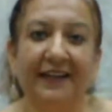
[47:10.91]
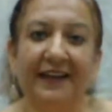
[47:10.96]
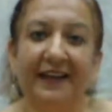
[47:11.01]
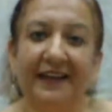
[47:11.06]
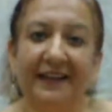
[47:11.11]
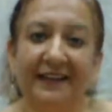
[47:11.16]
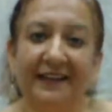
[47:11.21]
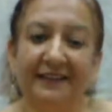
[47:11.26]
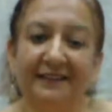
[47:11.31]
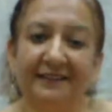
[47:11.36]

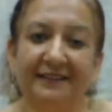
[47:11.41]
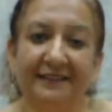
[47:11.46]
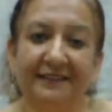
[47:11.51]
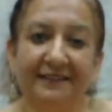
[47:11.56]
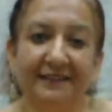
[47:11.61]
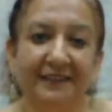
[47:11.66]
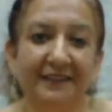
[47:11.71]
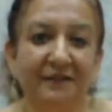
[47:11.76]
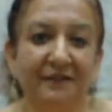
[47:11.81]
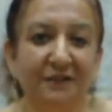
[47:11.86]
And
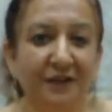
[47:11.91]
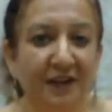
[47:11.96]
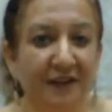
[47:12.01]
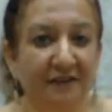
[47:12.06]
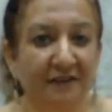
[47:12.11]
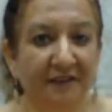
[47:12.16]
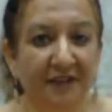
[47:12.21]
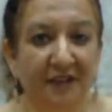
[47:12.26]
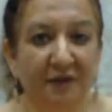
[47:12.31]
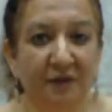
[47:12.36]
if you
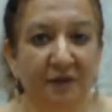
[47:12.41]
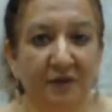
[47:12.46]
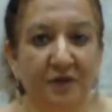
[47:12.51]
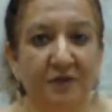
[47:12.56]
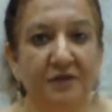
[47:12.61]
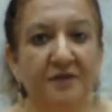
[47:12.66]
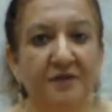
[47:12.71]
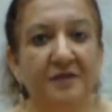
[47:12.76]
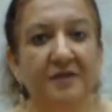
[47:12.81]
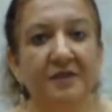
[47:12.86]
have any
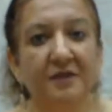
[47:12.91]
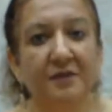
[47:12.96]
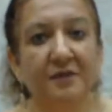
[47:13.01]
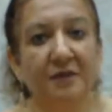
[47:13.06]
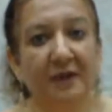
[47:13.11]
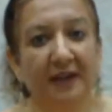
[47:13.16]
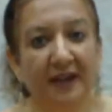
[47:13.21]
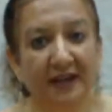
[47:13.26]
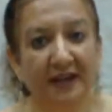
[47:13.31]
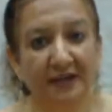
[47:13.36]
questions, you
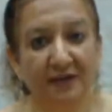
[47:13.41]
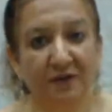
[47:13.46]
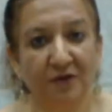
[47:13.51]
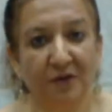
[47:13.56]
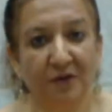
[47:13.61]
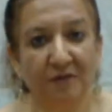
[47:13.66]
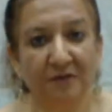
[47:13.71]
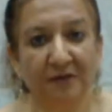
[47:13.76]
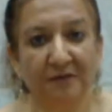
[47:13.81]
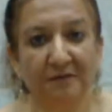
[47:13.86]
can
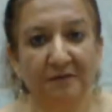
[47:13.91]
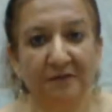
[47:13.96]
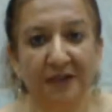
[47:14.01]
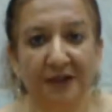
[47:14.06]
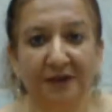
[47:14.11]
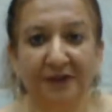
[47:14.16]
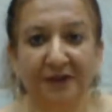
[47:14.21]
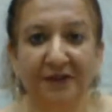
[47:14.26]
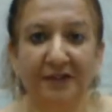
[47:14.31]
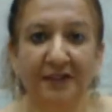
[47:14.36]
drop them
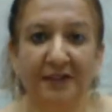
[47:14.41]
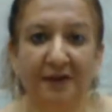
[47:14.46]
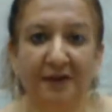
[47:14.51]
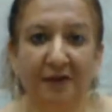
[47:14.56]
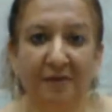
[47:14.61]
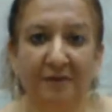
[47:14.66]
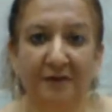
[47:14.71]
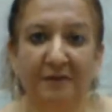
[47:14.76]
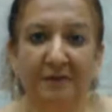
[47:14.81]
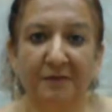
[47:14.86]
down in the
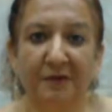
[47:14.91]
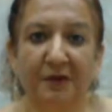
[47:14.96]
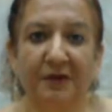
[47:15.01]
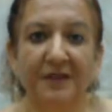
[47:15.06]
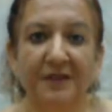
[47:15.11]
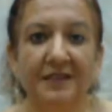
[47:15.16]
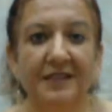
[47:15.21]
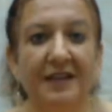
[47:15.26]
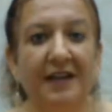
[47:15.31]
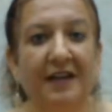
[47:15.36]
comment
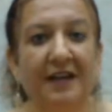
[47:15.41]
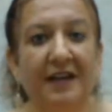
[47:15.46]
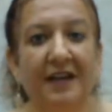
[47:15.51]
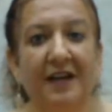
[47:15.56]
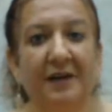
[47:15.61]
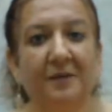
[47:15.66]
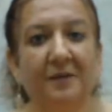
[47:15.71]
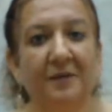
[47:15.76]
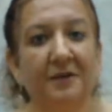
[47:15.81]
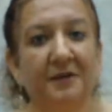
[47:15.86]
box and
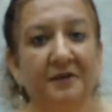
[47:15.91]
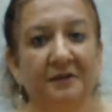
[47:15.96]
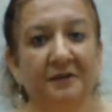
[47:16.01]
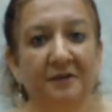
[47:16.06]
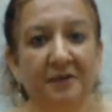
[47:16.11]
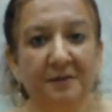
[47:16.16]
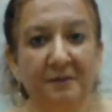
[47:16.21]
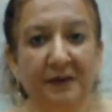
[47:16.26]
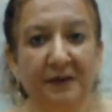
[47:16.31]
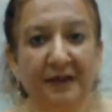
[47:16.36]
I will
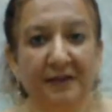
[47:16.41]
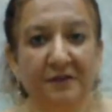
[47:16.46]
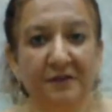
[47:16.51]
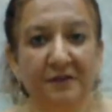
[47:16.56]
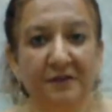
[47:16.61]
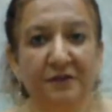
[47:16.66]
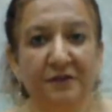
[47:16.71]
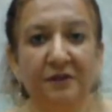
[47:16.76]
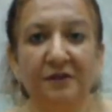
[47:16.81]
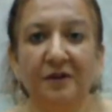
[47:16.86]
revert back
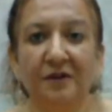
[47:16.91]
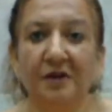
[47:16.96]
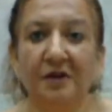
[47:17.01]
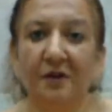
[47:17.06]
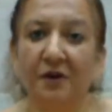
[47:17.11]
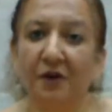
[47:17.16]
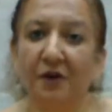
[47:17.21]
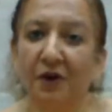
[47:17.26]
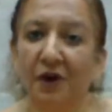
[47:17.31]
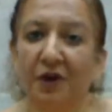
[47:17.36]
to you.
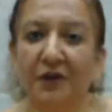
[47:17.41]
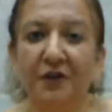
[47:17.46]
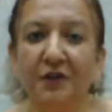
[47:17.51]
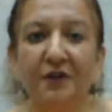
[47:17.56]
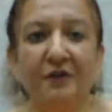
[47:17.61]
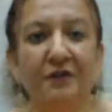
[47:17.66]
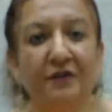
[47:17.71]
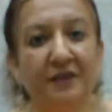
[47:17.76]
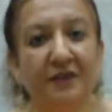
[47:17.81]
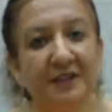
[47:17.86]
Or
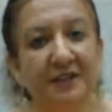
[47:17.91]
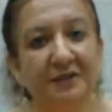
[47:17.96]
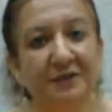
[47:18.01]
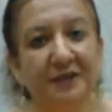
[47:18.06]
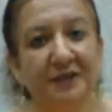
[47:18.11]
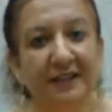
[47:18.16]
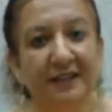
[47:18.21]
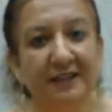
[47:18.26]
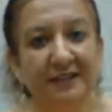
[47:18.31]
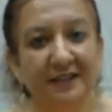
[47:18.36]
you're free to
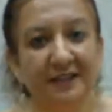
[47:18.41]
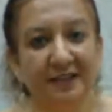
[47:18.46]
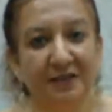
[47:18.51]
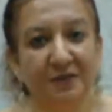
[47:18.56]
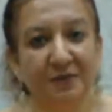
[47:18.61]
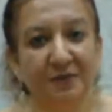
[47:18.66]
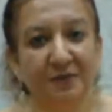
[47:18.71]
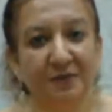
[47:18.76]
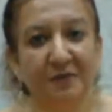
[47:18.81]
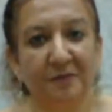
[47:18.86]
get in touch
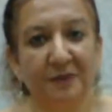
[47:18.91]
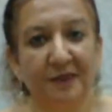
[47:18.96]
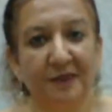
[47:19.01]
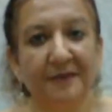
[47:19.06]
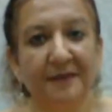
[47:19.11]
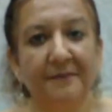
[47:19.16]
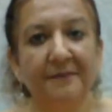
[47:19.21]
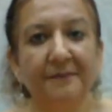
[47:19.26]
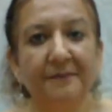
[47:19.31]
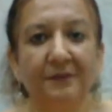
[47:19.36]
with
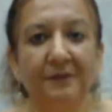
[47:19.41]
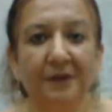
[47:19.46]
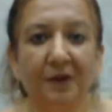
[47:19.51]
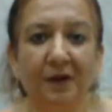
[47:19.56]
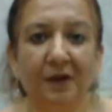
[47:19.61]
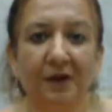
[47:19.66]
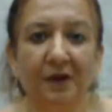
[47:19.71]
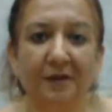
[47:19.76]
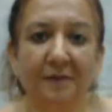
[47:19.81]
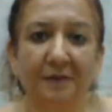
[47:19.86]
me
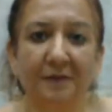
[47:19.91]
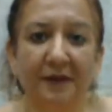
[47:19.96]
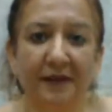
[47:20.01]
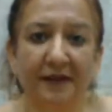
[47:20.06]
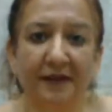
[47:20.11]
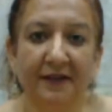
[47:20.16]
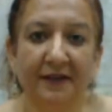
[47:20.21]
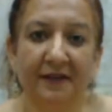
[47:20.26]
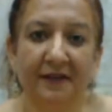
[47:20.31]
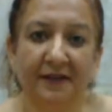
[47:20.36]
on
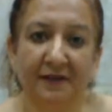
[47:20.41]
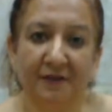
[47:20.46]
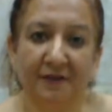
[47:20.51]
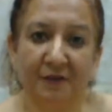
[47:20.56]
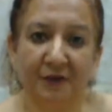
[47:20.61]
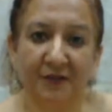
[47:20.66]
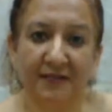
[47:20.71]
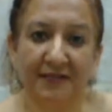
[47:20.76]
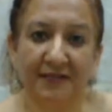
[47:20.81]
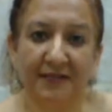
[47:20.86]
my
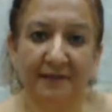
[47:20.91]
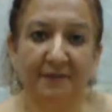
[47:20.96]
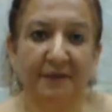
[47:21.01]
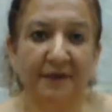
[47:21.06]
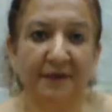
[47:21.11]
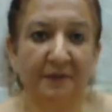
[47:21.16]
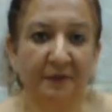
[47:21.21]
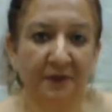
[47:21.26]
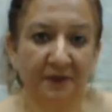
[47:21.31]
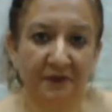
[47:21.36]
WhatsApp
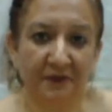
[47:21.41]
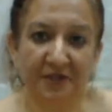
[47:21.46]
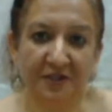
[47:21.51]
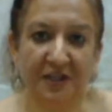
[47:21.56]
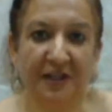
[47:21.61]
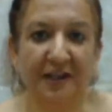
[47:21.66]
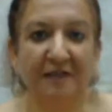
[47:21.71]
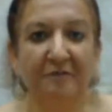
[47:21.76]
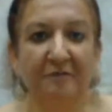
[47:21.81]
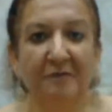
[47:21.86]
number, which
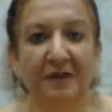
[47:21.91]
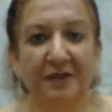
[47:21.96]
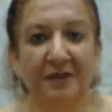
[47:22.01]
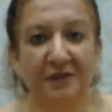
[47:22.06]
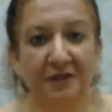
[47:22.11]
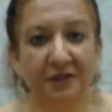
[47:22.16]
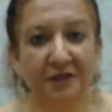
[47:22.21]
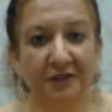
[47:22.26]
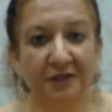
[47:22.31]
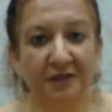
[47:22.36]
I have
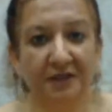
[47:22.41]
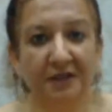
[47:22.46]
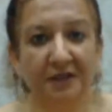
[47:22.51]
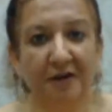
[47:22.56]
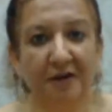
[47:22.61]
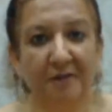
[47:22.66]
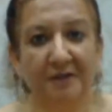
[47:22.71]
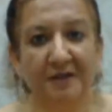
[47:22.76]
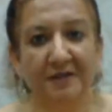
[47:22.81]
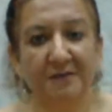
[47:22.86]
mentioned in the
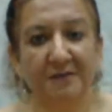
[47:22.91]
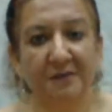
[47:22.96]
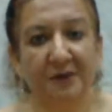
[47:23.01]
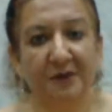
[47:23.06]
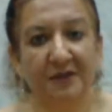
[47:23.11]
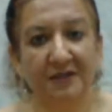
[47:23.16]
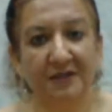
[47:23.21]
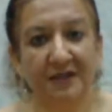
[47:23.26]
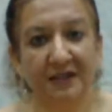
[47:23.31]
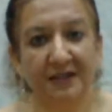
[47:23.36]
comments
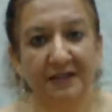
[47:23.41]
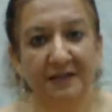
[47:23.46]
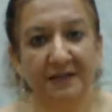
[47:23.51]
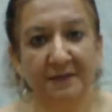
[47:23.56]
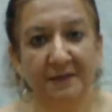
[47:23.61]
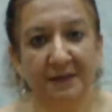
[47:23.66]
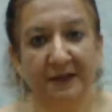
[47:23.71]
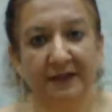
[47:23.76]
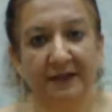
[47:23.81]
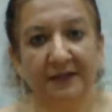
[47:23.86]
box as
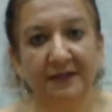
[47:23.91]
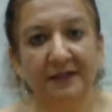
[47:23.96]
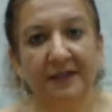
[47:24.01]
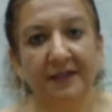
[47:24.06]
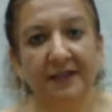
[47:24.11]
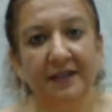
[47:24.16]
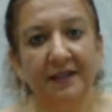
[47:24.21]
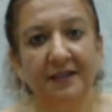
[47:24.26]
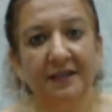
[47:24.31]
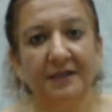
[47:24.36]
well.
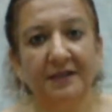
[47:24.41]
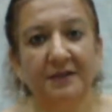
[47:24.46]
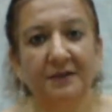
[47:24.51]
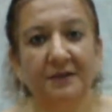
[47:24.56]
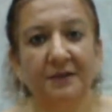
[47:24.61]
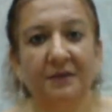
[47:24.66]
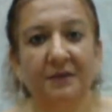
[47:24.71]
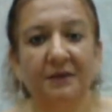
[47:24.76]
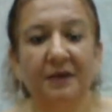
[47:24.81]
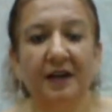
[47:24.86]

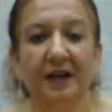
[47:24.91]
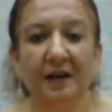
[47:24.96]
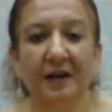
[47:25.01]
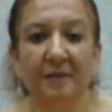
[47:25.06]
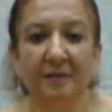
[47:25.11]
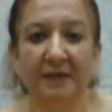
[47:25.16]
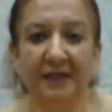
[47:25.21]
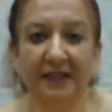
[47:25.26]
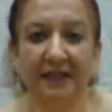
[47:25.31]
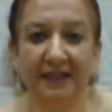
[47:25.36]
So
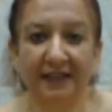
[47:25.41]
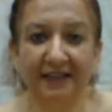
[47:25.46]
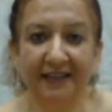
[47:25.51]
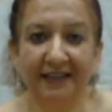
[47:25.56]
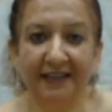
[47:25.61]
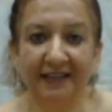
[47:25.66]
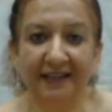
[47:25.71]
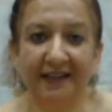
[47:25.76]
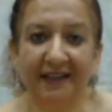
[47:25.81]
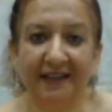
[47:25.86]
happy
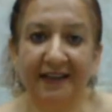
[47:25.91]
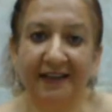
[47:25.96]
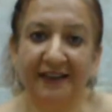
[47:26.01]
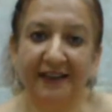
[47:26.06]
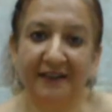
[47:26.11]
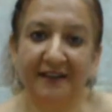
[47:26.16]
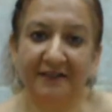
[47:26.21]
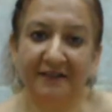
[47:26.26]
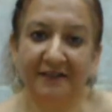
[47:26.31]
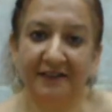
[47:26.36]
healing and
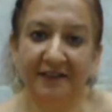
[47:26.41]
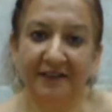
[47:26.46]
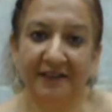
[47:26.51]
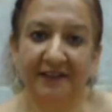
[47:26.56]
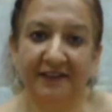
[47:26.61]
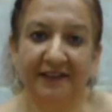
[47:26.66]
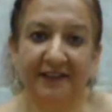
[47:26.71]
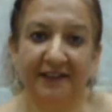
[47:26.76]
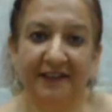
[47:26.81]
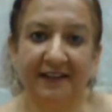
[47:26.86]
have a
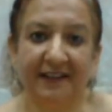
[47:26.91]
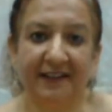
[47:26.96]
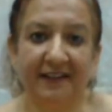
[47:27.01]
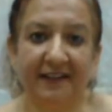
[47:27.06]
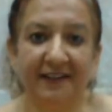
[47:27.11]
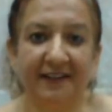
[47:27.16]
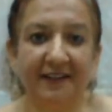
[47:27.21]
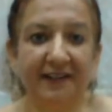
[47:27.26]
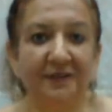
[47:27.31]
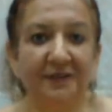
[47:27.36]
great day
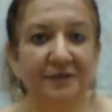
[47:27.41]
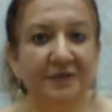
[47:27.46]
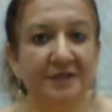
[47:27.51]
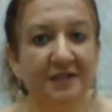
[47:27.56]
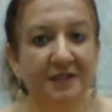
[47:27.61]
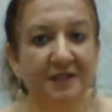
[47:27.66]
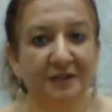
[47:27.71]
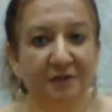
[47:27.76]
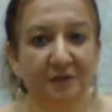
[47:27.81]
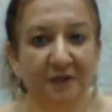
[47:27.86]
ahead. It was
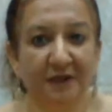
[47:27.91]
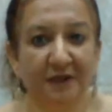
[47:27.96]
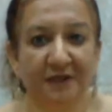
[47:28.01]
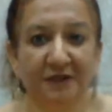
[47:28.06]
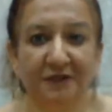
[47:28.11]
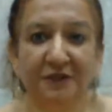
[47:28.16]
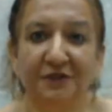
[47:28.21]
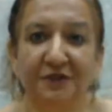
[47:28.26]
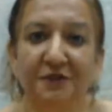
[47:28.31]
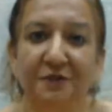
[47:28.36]
such a
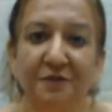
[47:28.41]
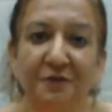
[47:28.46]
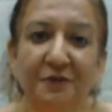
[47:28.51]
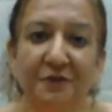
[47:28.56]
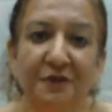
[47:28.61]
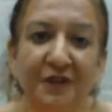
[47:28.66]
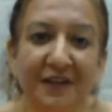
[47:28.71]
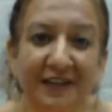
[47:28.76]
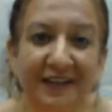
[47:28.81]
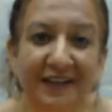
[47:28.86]
pleasure to
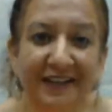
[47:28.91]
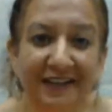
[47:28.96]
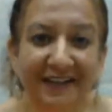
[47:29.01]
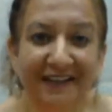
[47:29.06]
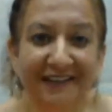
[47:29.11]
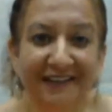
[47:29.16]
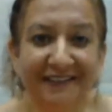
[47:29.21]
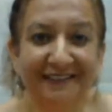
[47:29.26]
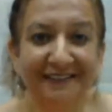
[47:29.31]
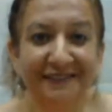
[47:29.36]

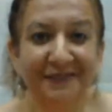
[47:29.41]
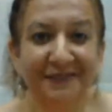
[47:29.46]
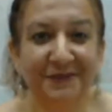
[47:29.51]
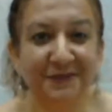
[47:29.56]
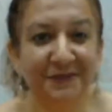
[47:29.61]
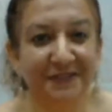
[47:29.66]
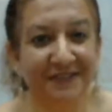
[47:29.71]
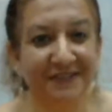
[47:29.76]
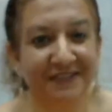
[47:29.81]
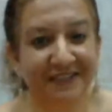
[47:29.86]
do
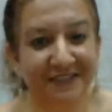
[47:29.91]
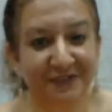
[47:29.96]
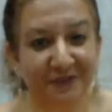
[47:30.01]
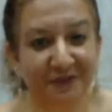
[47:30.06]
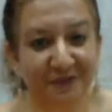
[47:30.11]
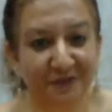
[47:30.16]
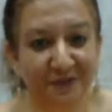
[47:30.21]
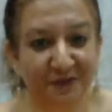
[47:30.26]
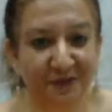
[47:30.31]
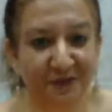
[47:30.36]
the
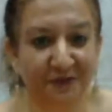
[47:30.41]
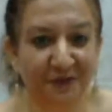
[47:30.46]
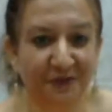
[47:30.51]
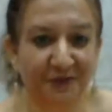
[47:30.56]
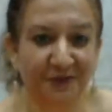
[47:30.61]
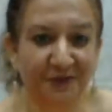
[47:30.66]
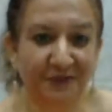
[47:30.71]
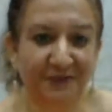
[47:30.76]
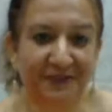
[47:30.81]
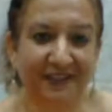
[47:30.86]
session with you
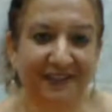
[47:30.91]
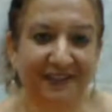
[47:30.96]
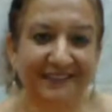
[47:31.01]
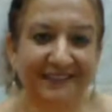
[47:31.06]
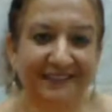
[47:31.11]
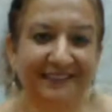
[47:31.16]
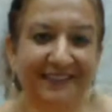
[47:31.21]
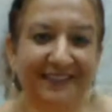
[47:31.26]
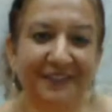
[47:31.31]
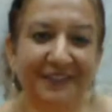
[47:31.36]
all today.
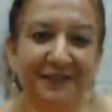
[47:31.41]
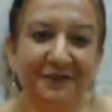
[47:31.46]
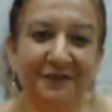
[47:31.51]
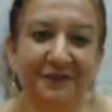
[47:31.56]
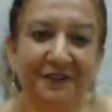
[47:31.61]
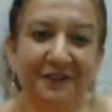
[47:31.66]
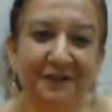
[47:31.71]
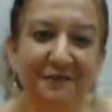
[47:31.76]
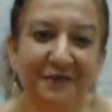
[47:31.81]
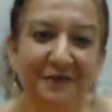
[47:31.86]
Thank you
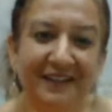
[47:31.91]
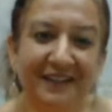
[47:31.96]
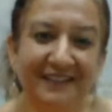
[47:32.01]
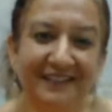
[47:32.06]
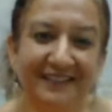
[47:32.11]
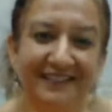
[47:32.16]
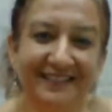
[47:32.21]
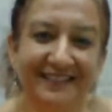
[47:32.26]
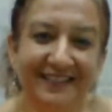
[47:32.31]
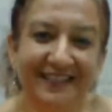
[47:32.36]
very
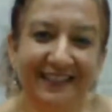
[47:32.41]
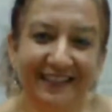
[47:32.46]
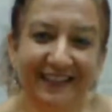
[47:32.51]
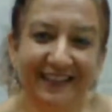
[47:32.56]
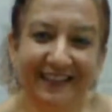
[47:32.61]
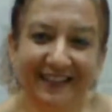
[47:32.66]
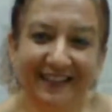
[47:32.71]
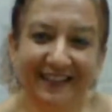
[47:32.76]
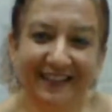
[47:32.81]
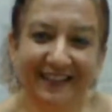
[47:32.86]
much. Take
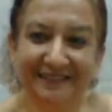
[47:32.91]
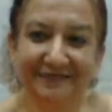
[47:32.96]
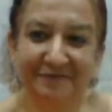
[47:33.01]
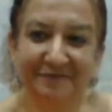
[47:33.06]
care.